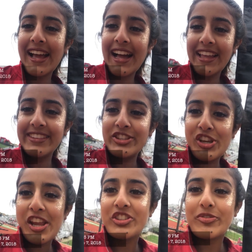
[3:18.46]
guys,
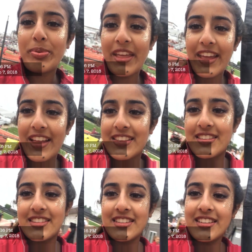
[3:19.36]
change of
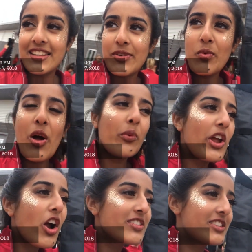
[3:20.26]
plans. Well, we
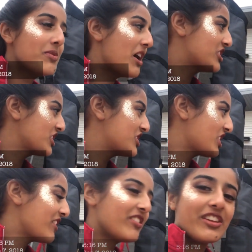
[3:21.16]
are still watching
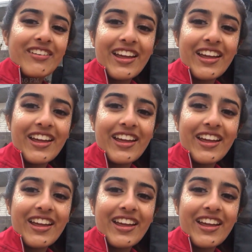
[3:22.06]
JV,